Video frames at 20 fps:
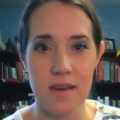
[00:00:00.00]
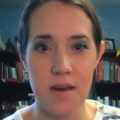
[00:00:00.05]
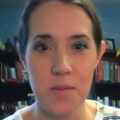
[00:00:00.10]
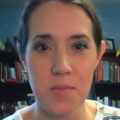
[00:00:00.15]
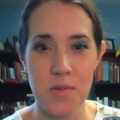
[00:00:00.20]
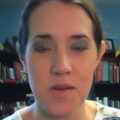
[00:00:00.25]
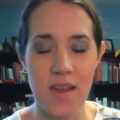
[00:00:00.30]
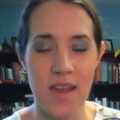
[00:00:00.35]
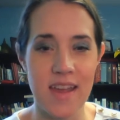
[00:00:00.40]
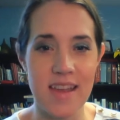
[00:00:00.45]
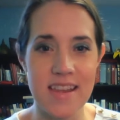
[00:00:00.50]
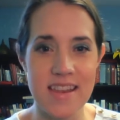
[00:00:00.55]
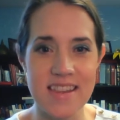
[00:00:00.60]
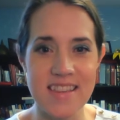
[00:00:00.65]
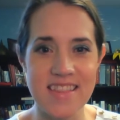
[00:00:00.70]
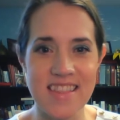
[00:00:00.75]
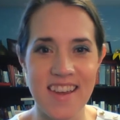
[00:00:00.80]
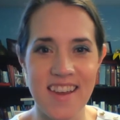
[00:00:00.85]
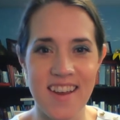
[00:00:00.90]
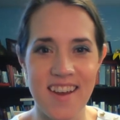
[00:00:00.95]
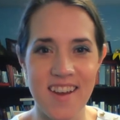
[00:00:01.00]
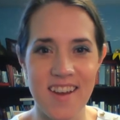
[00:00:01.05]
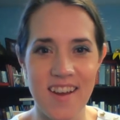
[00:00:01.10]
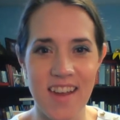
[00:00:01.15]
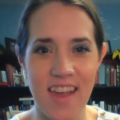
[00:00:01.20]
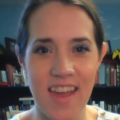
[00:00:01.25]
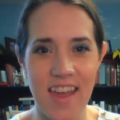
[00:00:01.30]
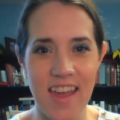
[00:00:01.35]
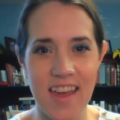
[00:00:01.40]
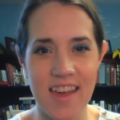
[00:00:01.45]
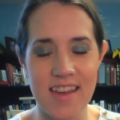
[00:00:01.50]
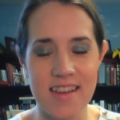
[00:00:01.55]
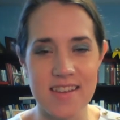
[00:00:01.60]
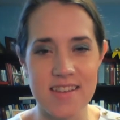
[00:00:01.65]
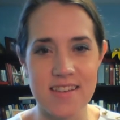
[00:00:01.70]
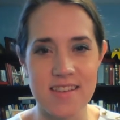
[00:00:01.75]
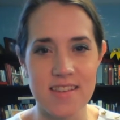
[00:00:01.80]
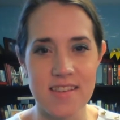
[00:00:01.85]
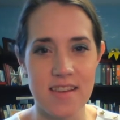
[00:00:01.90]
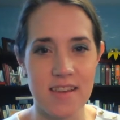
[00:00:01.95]
Hope you're hanging in there
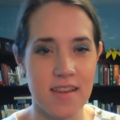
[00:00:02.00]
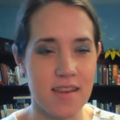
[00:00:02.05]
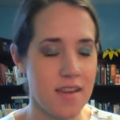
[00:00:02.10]
and